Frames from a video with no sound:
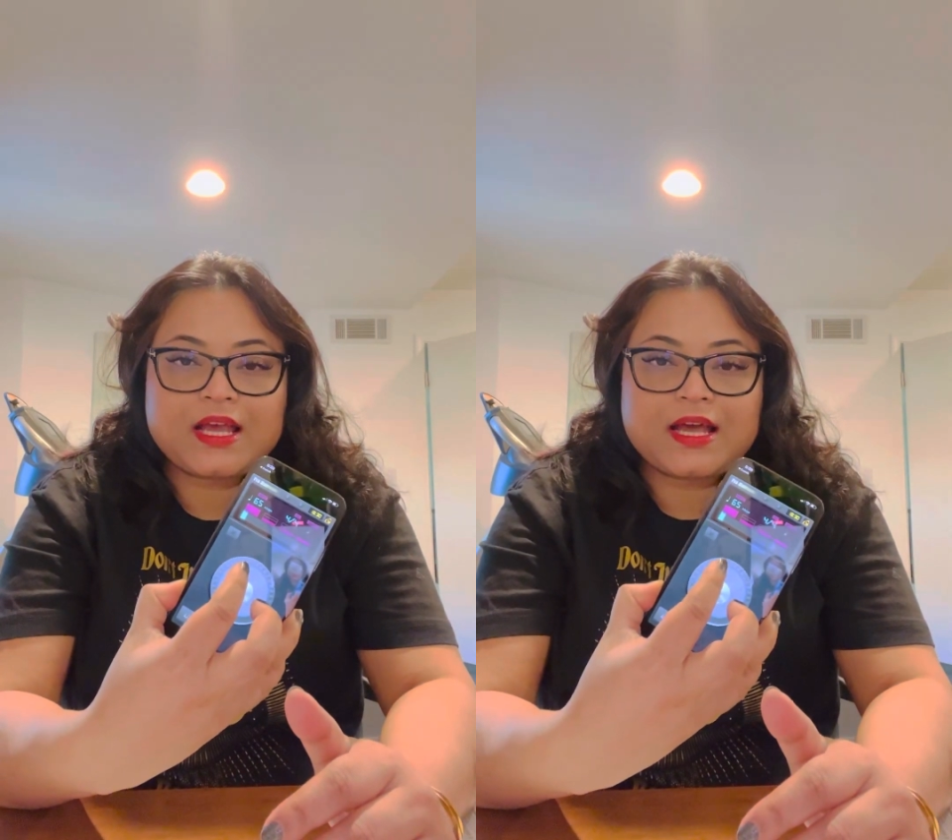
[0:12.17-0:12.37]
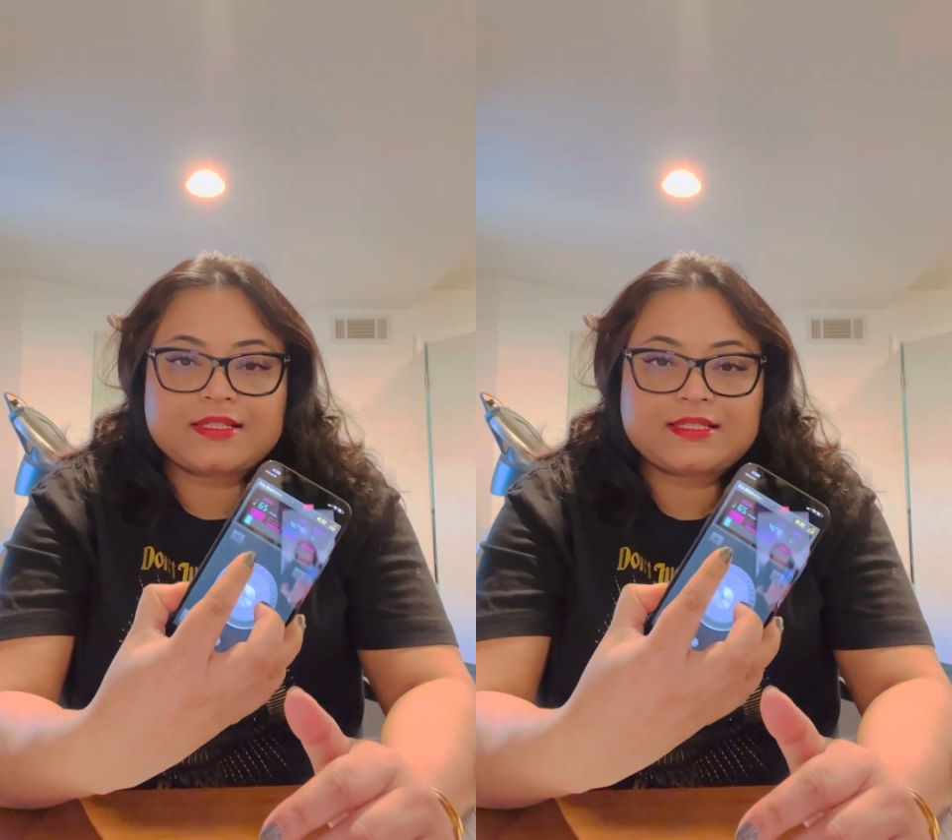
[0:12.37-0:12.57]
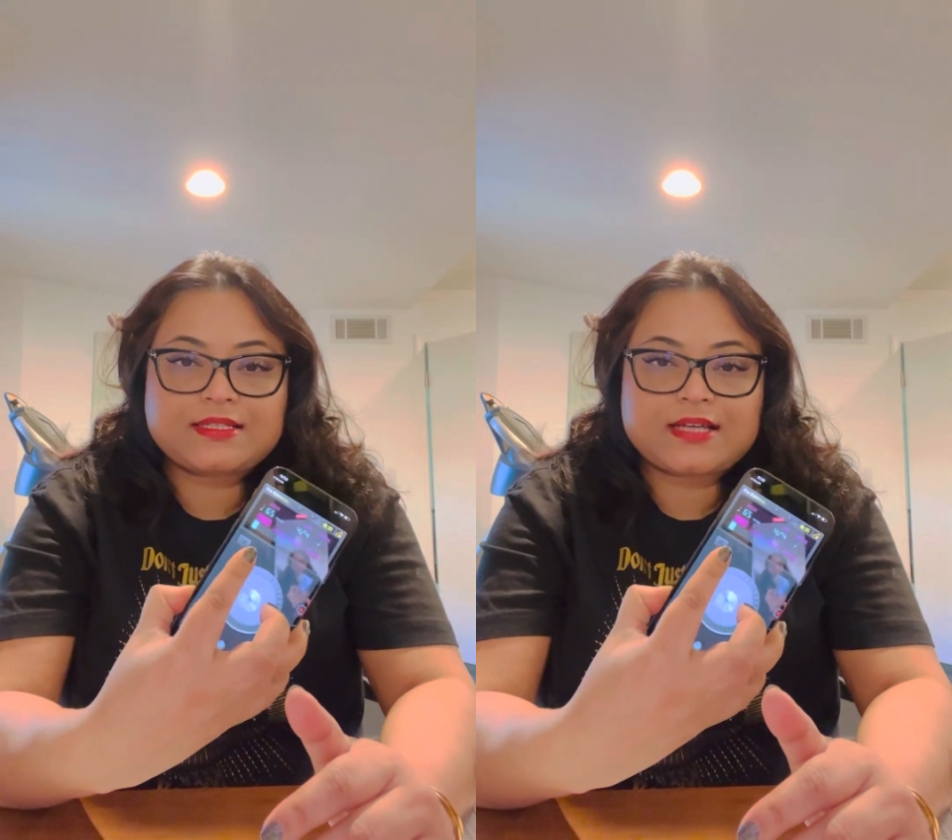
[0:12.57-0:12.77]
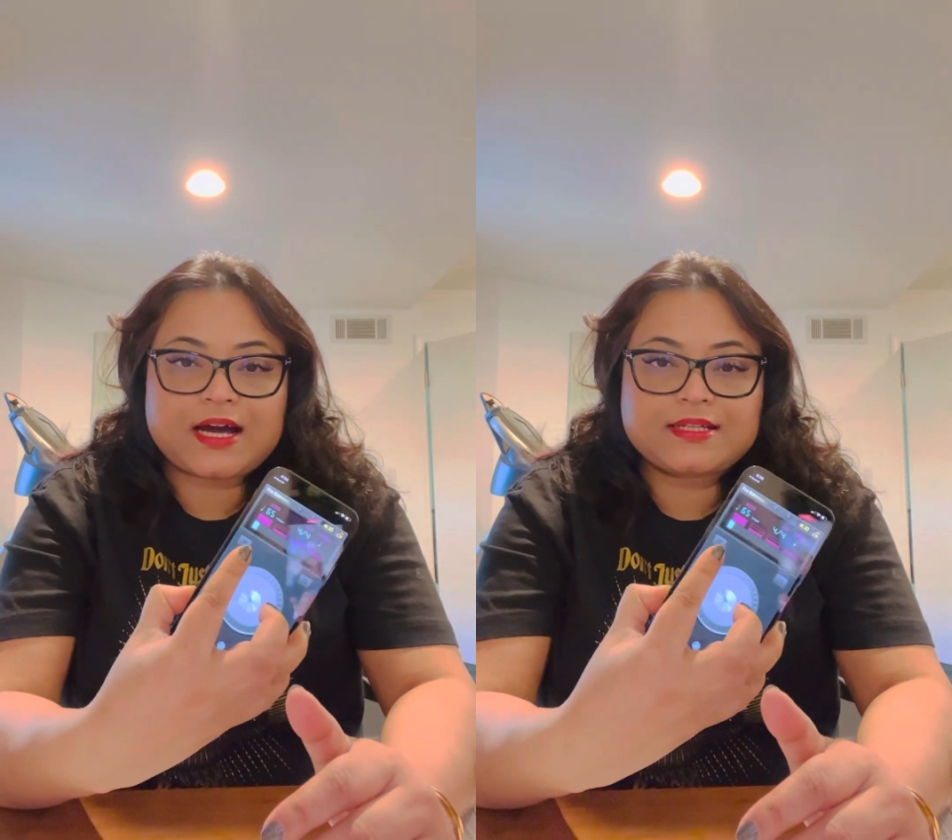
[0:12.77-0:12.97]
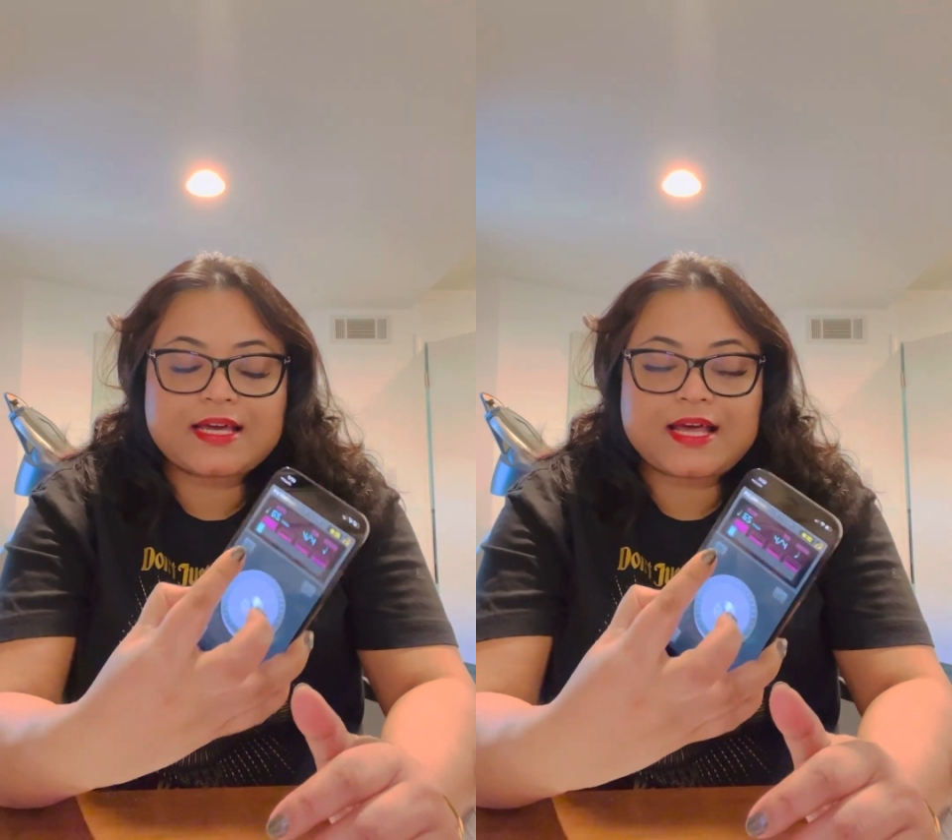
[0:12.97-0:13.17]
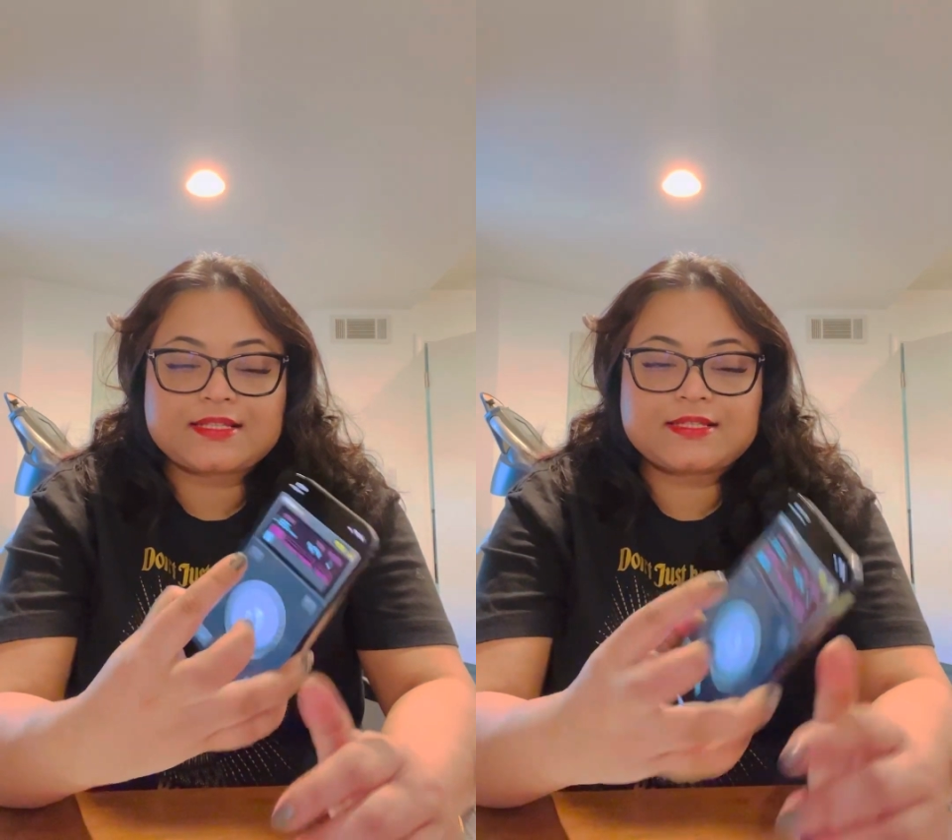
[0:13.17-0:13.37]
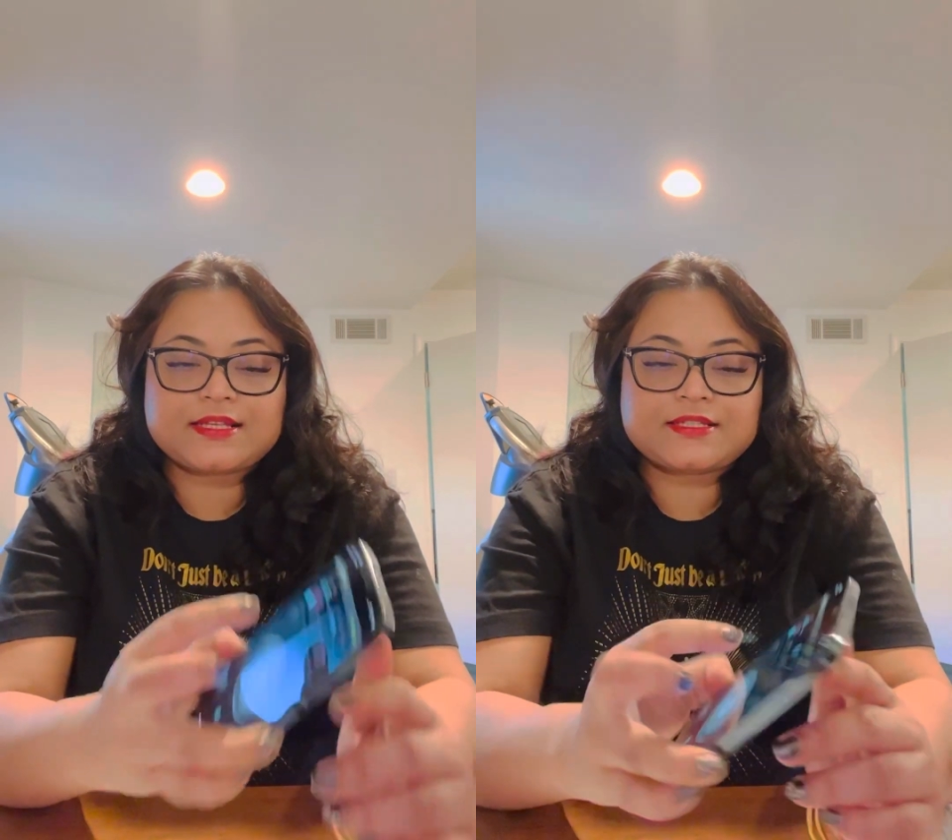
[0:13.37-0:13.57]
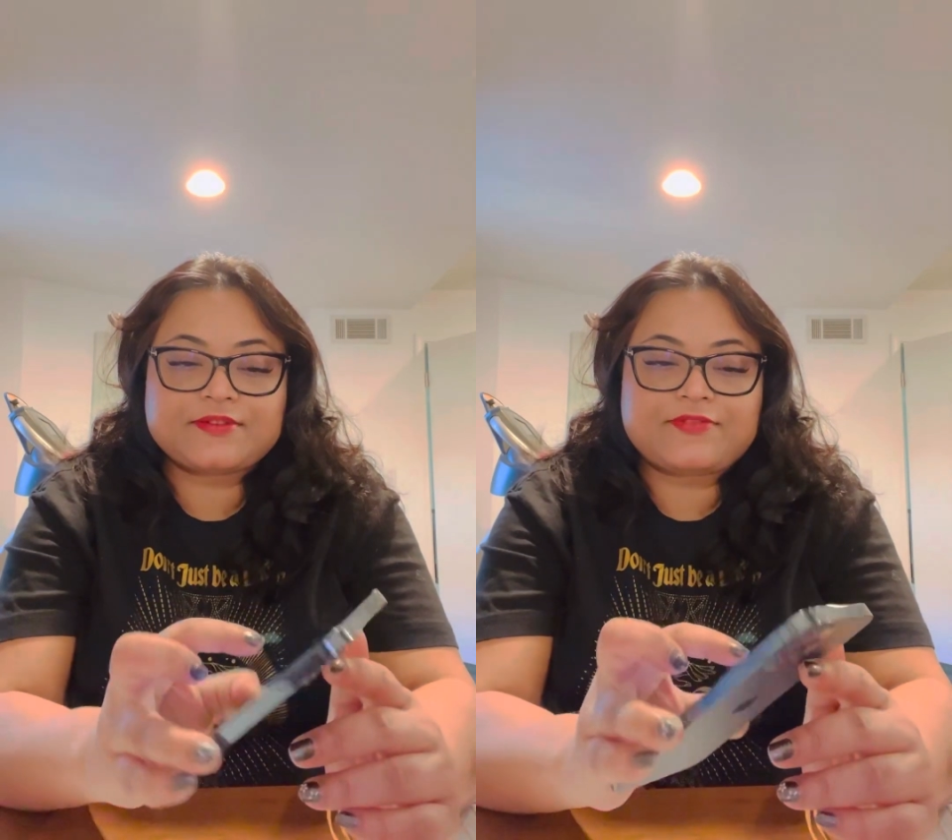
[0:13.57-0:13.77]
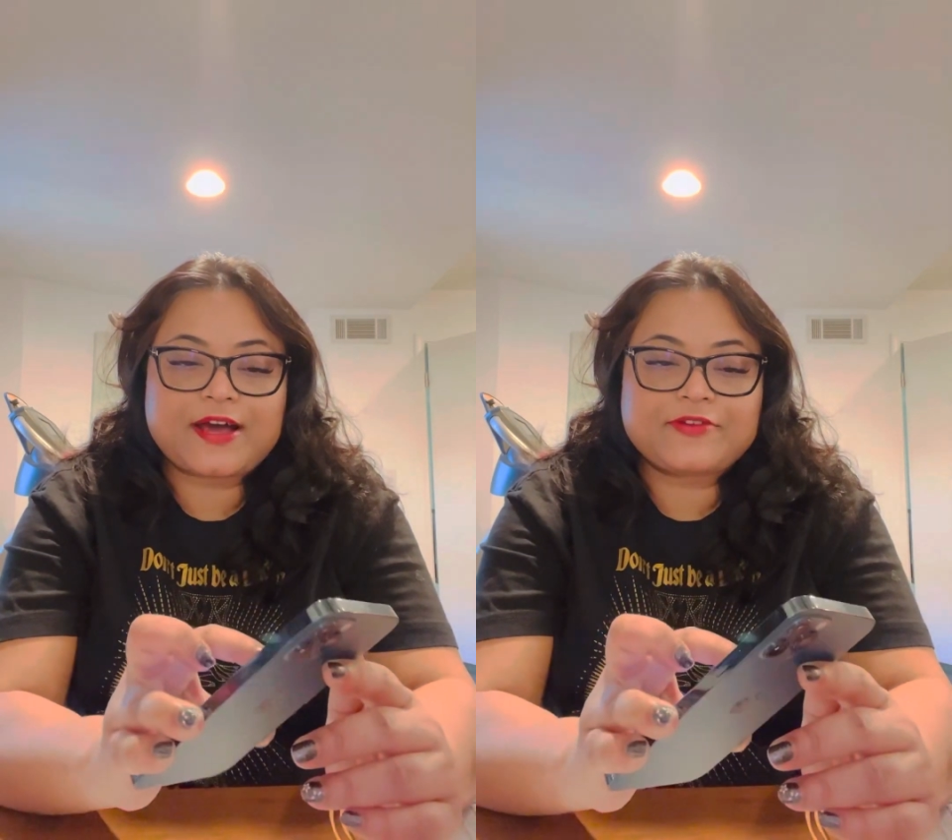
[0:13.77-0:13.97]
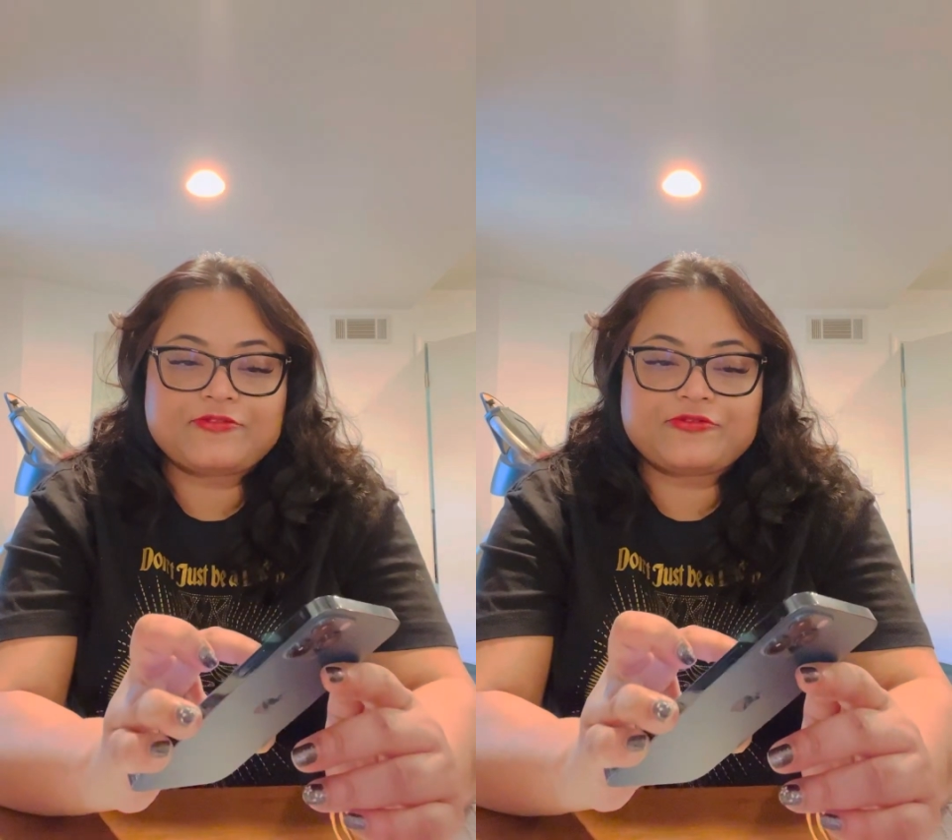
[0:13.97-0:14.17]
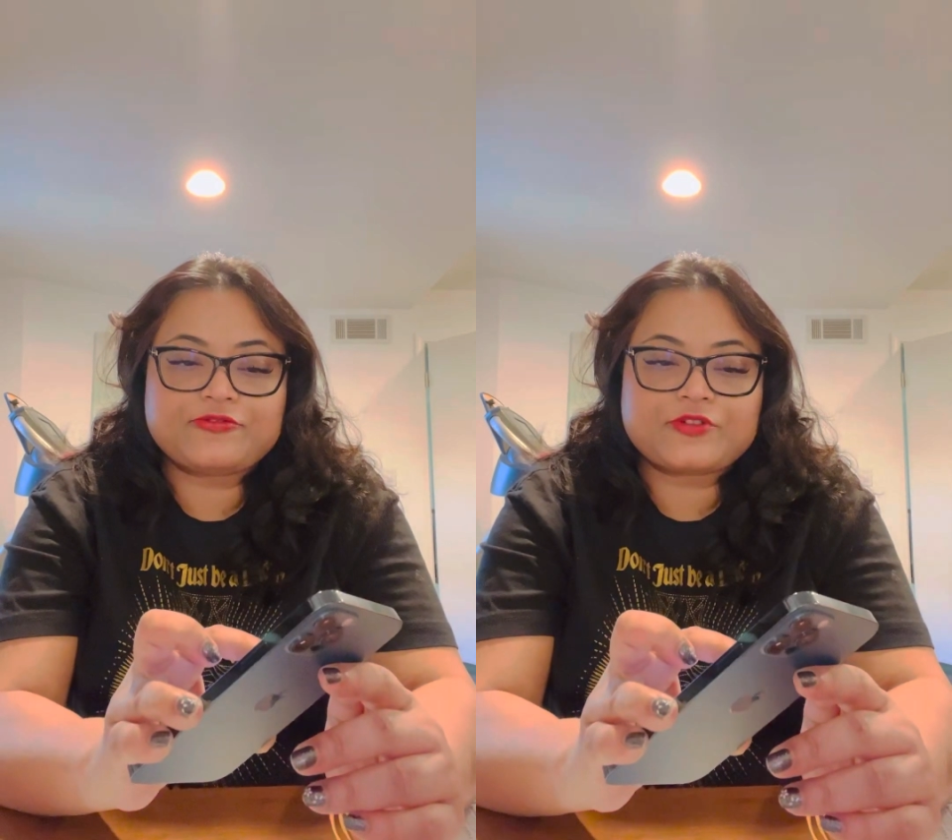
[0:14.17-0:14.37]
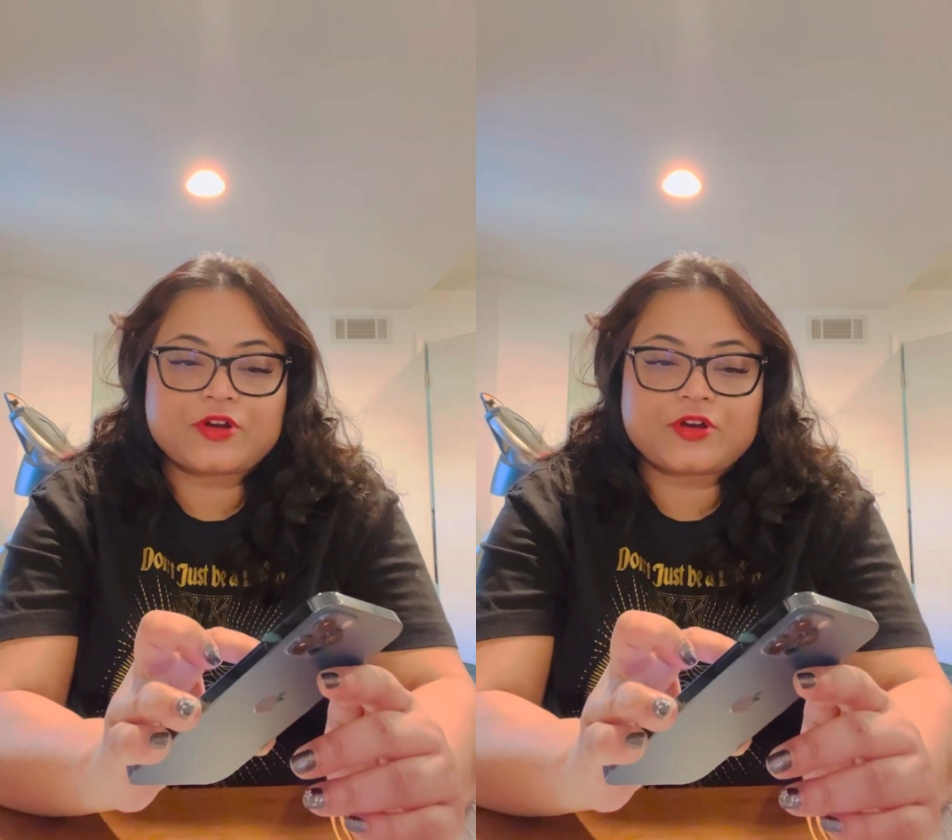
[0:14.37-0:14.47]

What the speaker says: and start at 65